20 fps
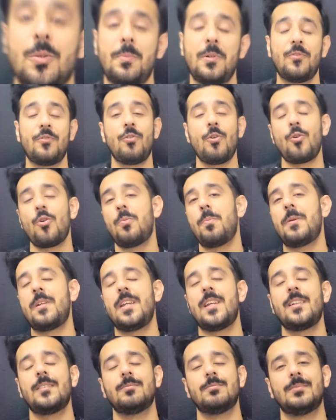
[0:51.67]
So before
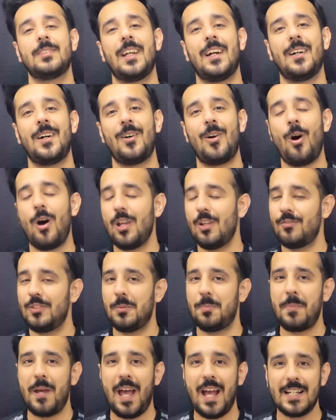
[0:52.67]
opening all
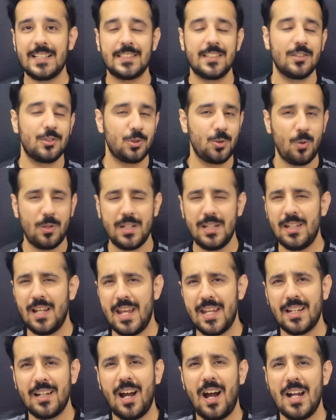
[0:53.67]
of the packs, sorry,
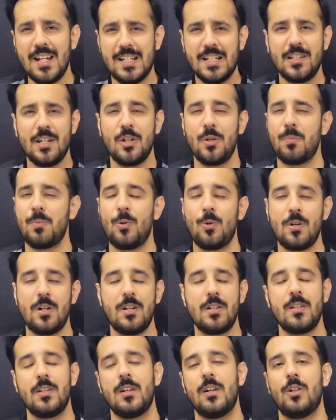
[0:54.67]
like I didn't
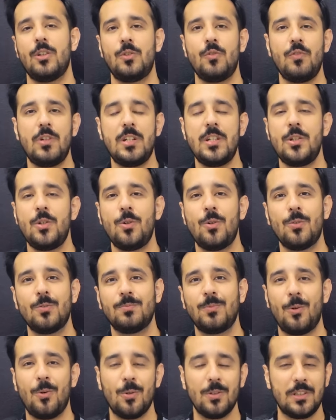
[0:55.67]
uploaded the
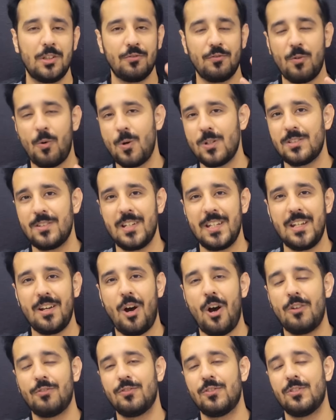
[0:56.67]
video on the fourth
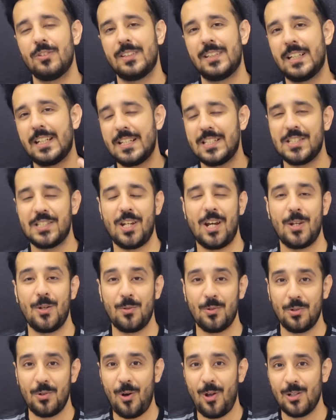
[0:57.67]
day of the
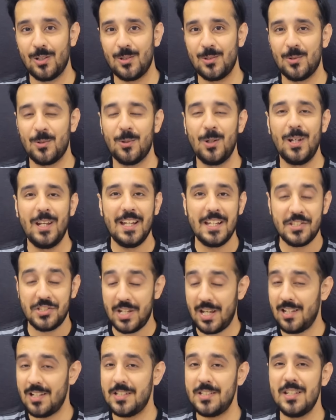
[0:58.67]
Cristiano Ronaldo
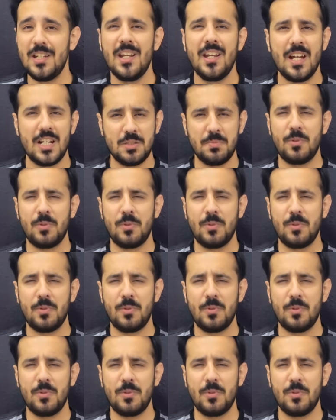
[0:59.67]
challenge.